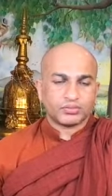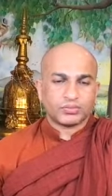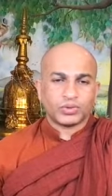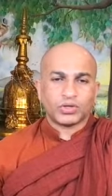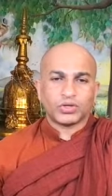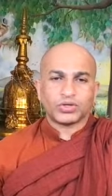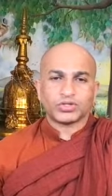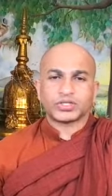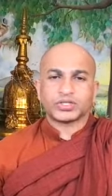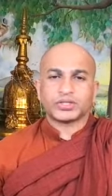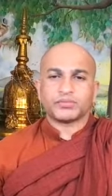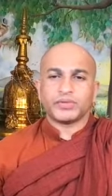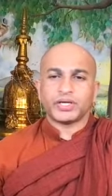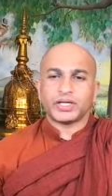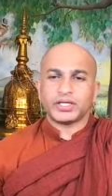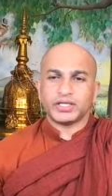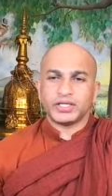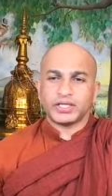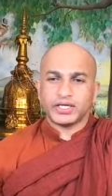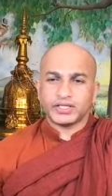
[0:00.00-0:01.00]
post
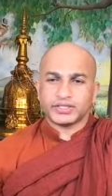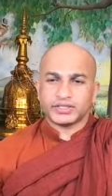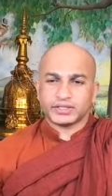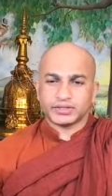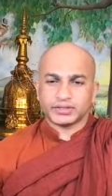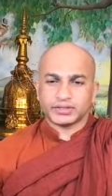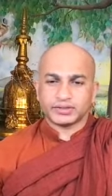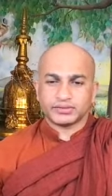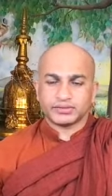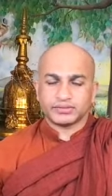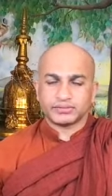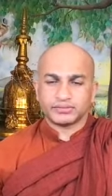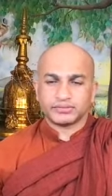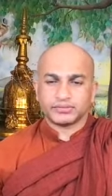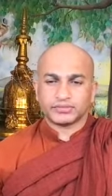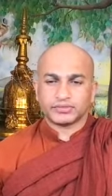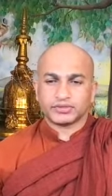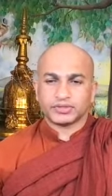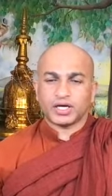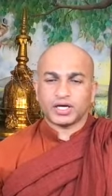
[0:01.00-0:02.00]
meditation,
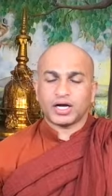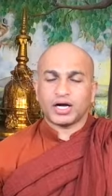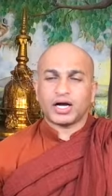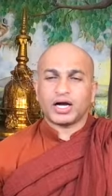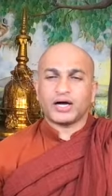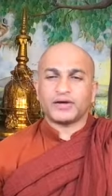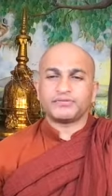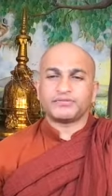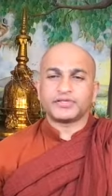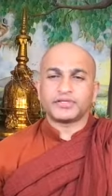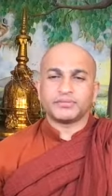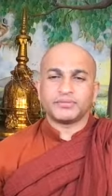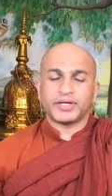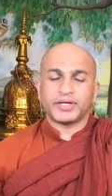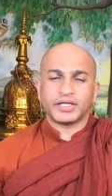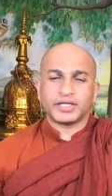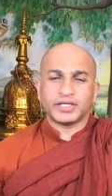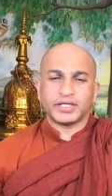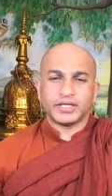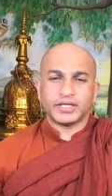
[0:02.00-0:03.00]
so after
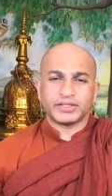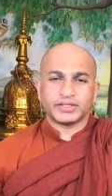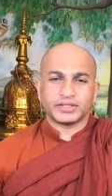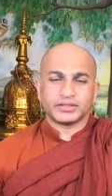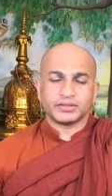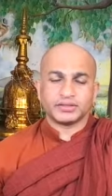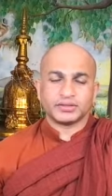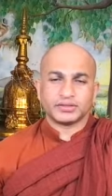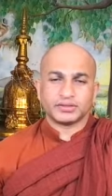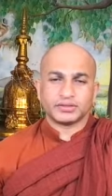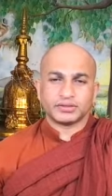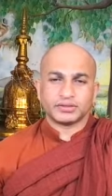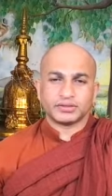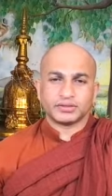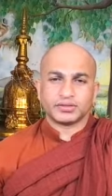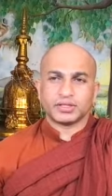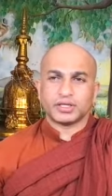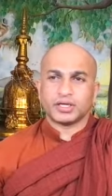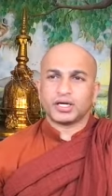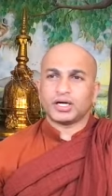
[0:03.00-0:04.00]
meditation,
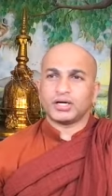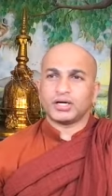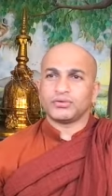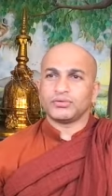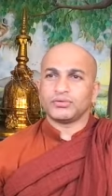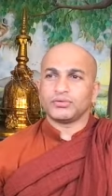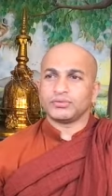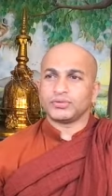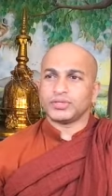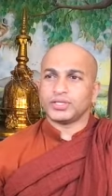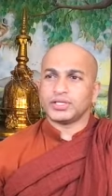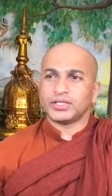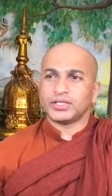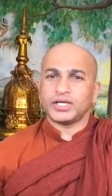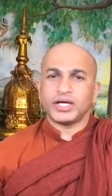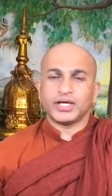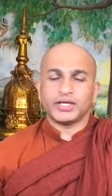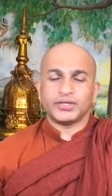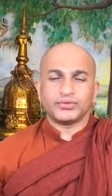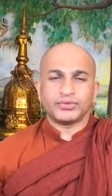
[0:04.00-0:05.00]
how in
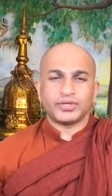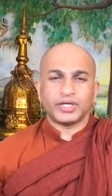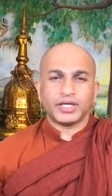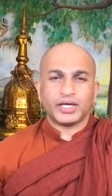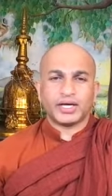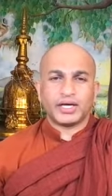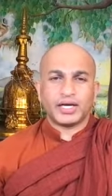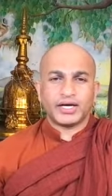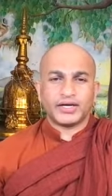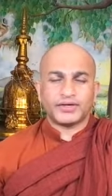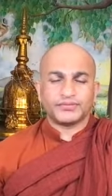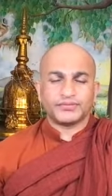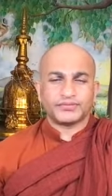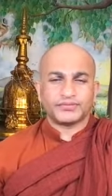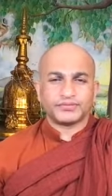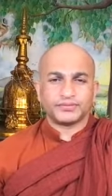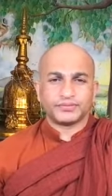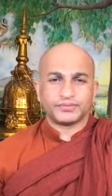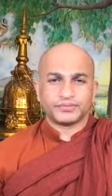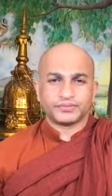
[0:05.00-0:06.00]
day to day life
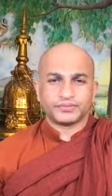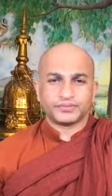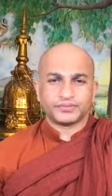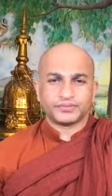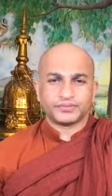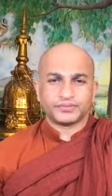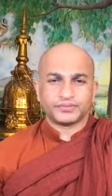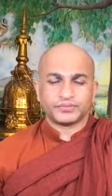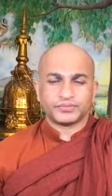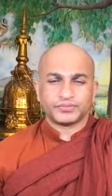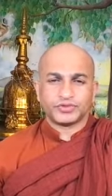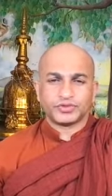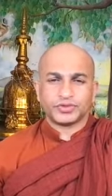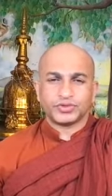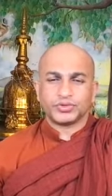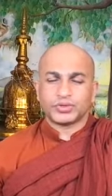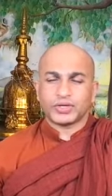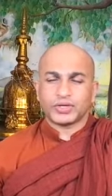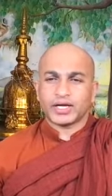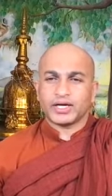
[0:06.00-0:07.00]

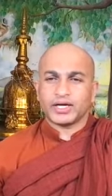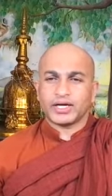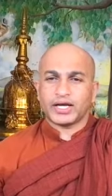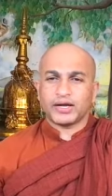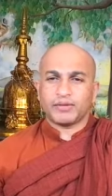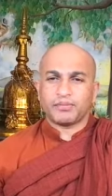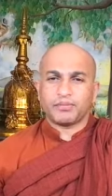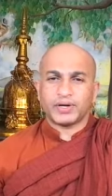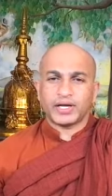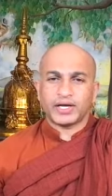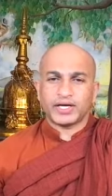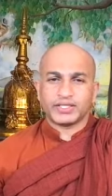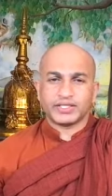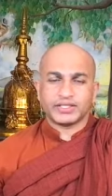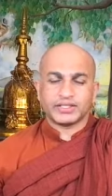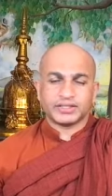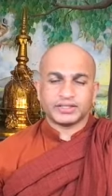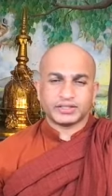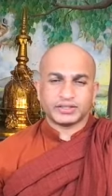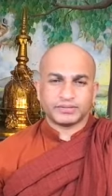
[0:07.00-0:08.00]
you can apply
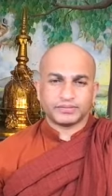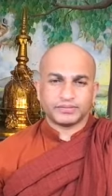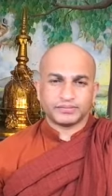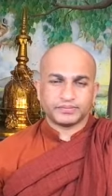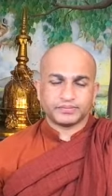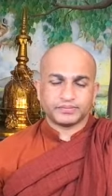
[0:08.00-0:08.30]
this.